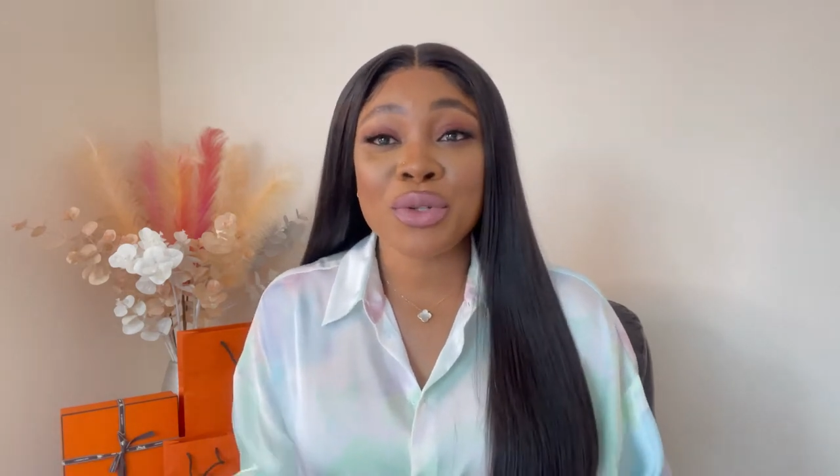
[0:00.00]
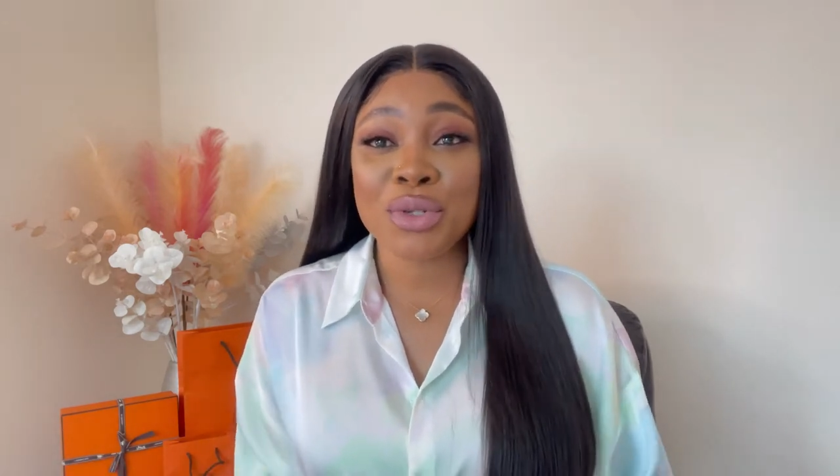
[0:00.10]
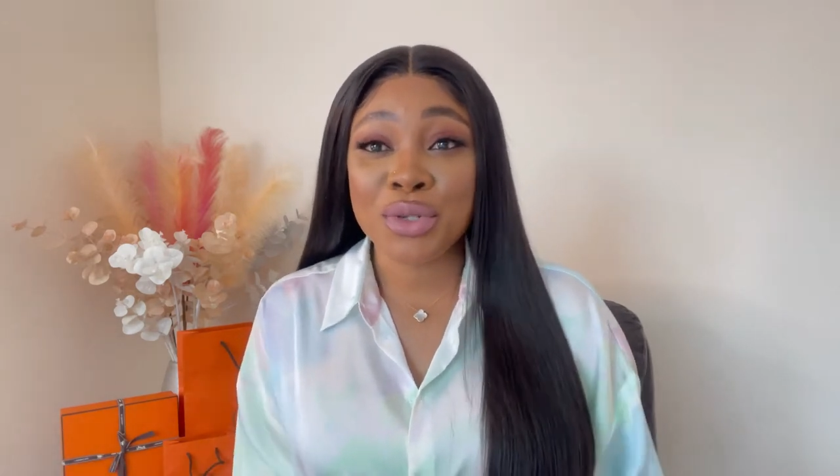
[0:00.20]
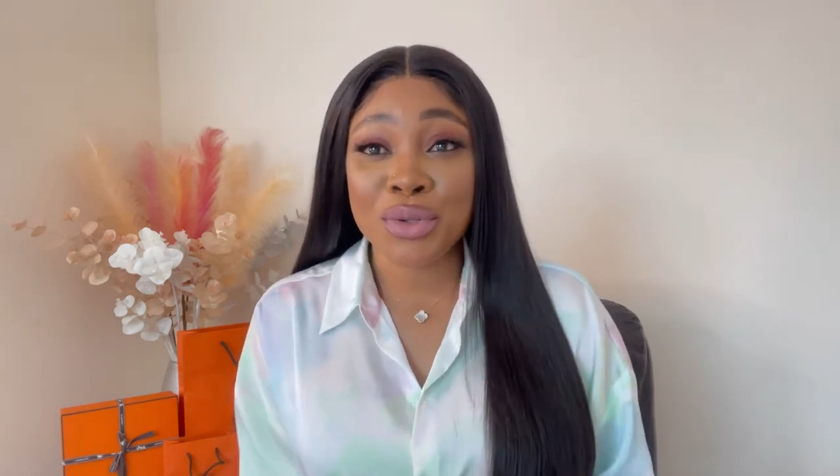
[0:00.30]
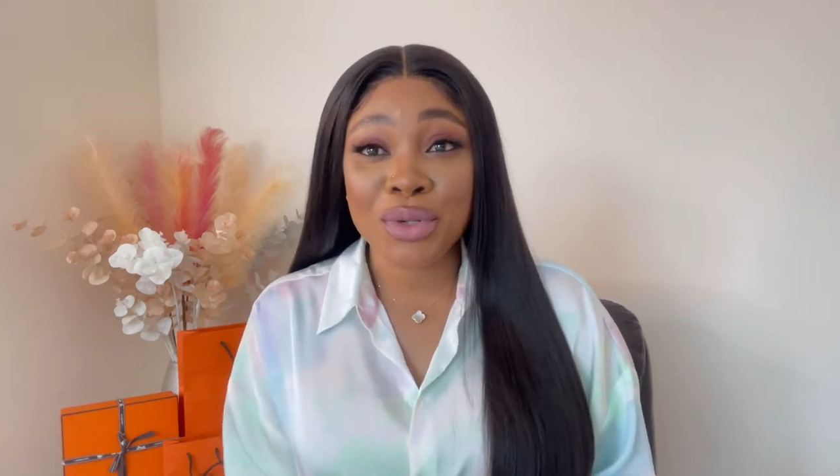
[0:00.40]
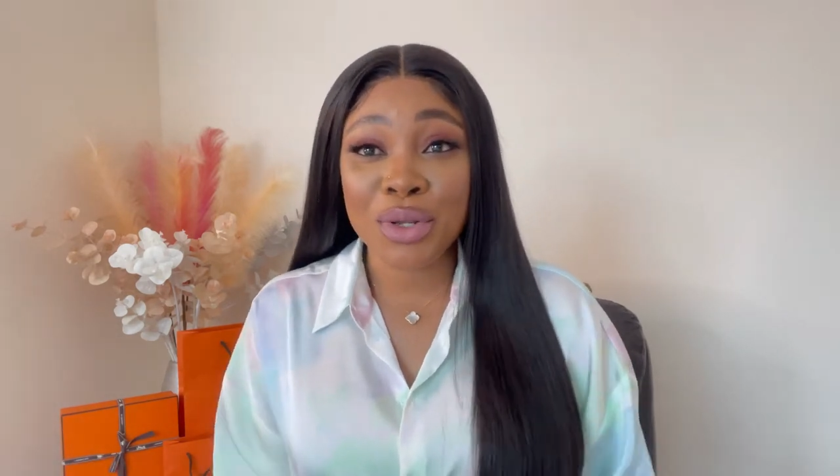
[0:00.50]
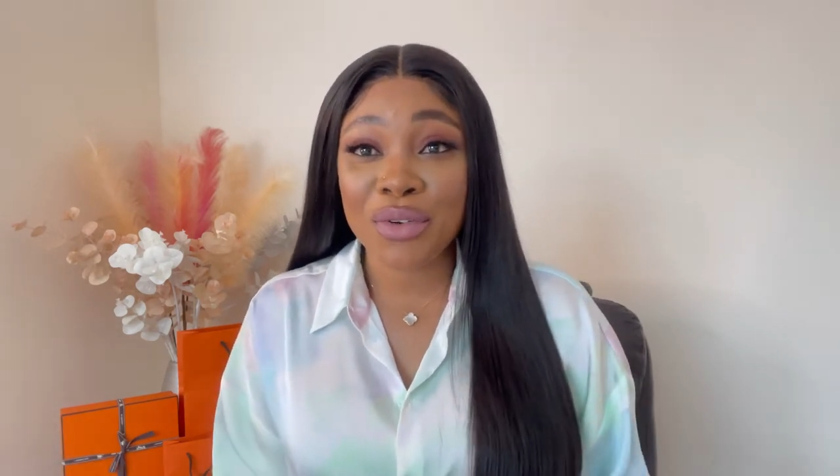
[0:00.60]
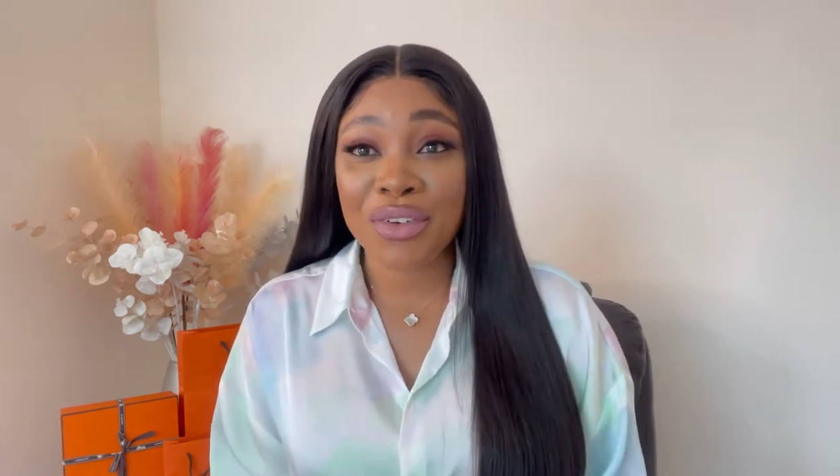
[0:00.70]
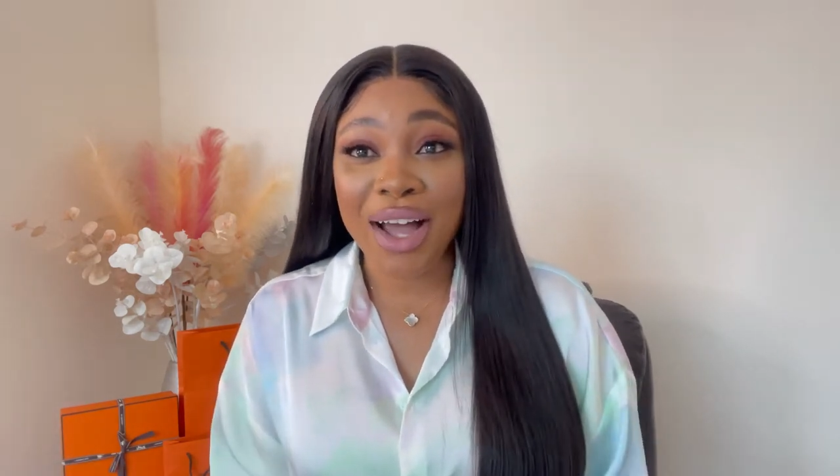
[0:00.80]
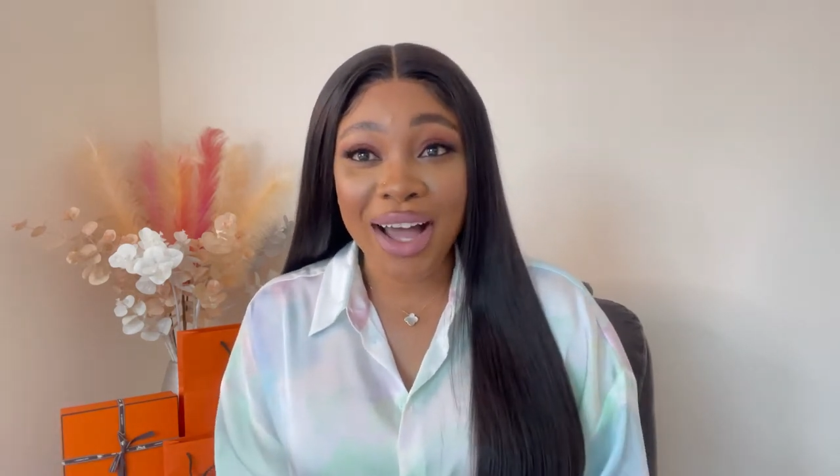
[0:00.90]
do love
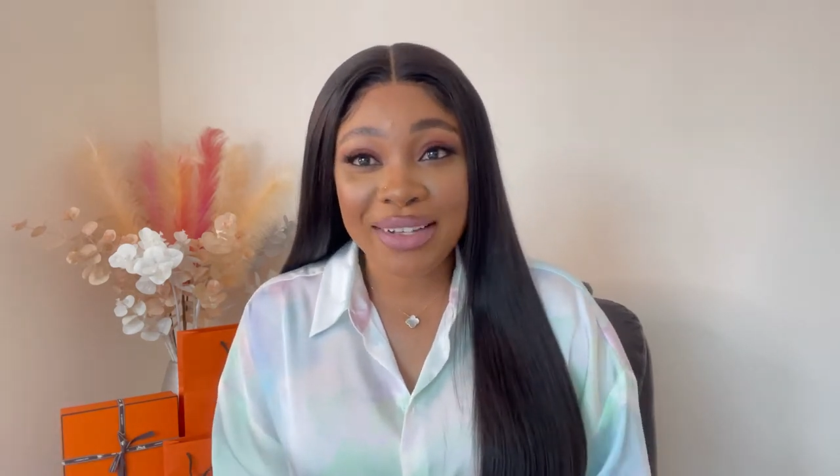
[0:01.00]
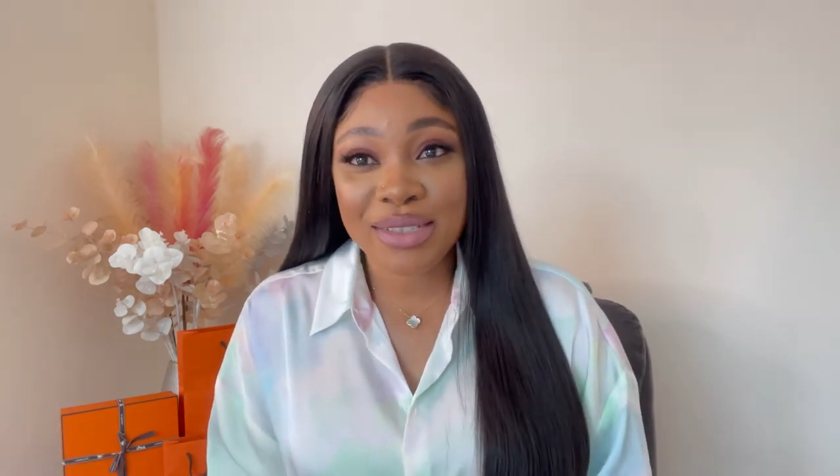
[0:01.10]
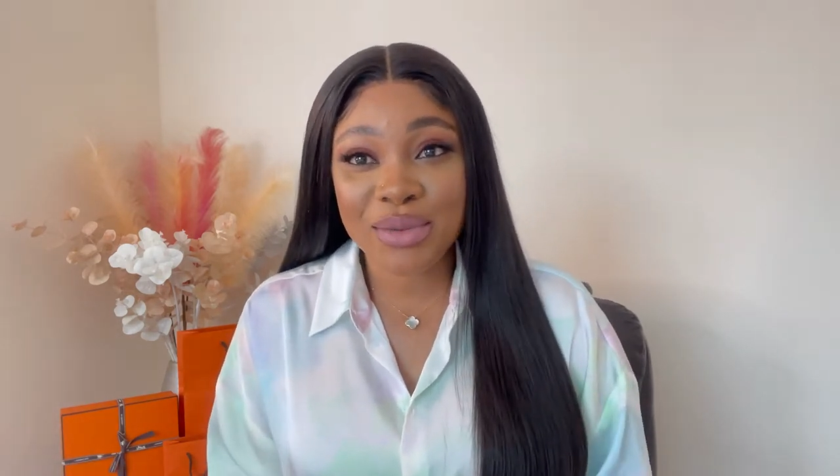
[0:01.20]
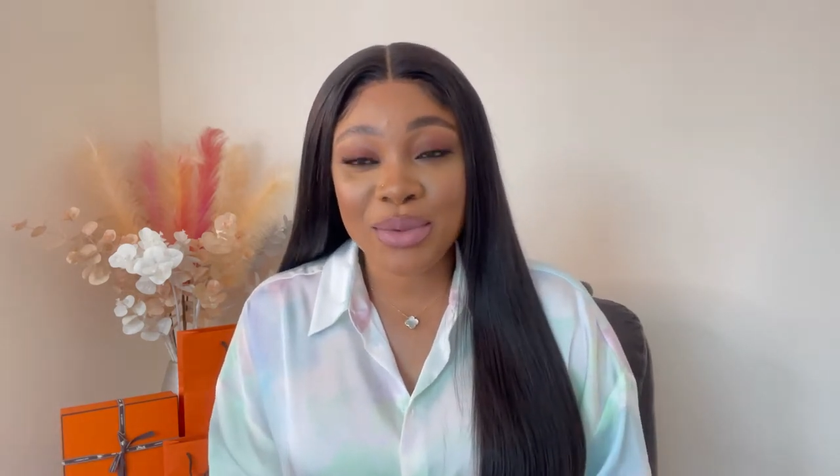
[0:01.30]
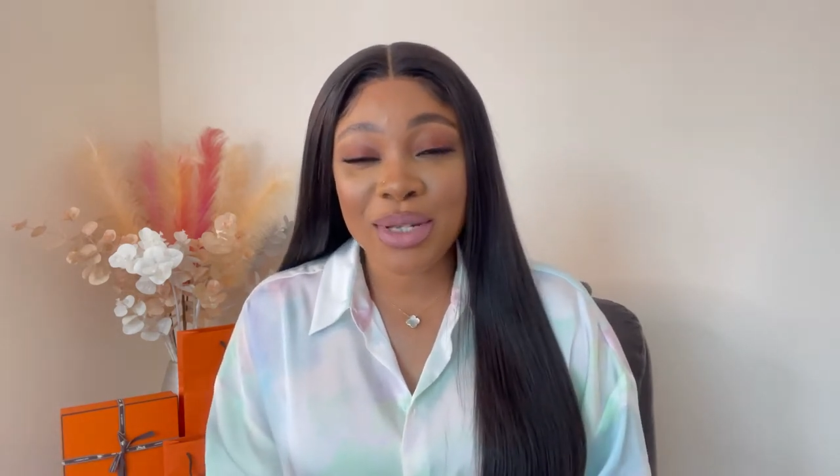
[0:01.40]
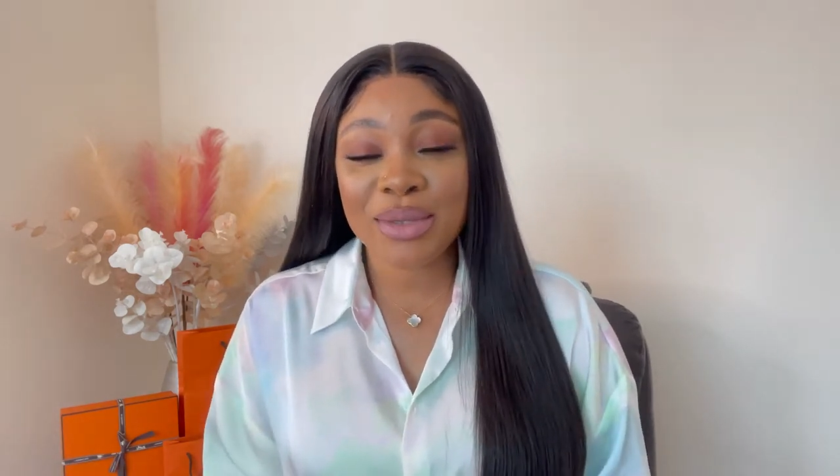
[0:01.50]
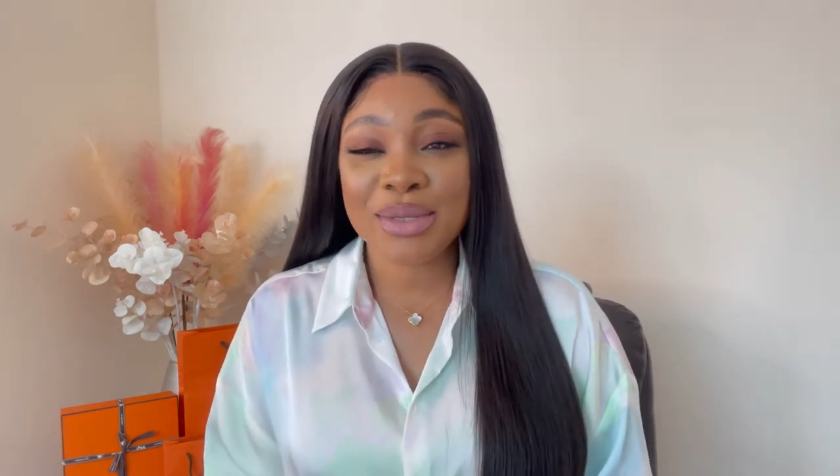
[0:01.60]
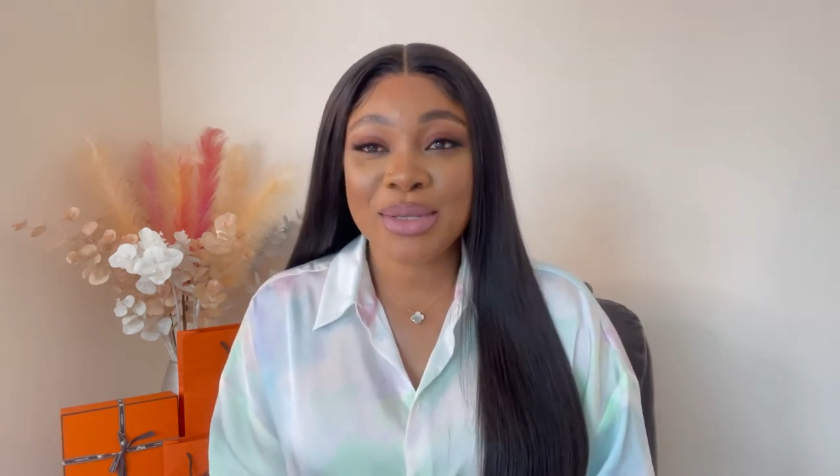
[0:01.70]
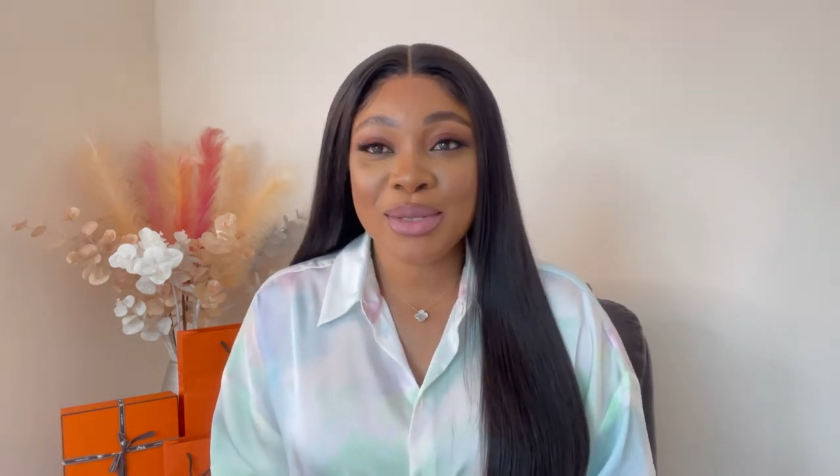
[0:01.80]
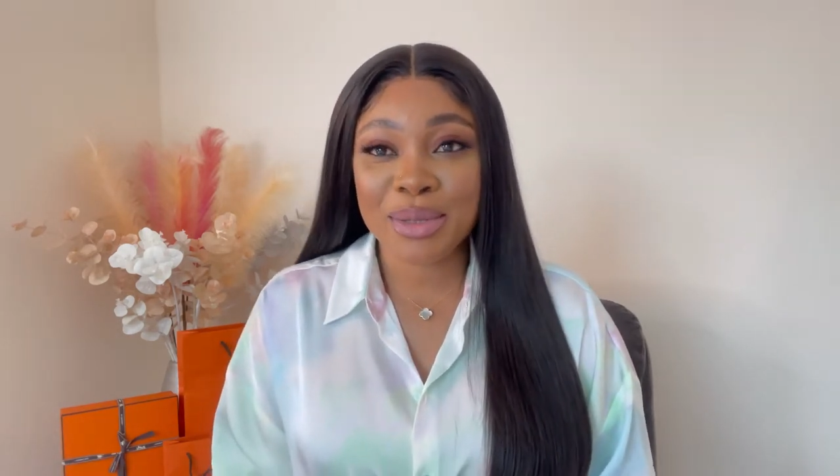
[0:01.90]
as well.
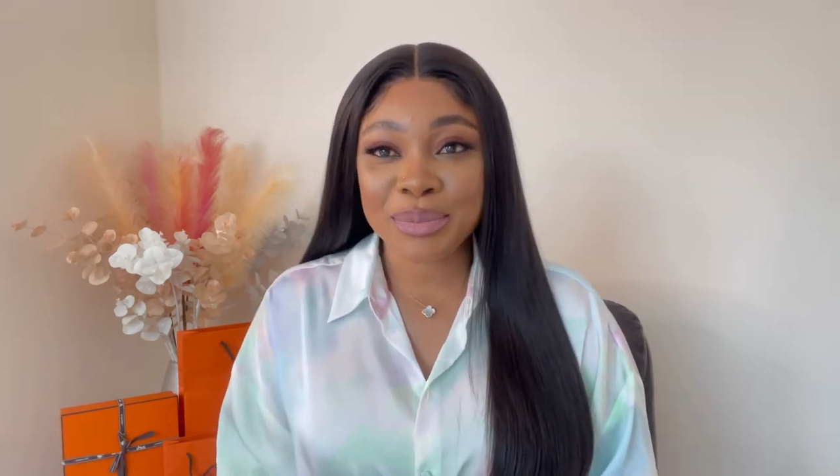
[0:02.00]
So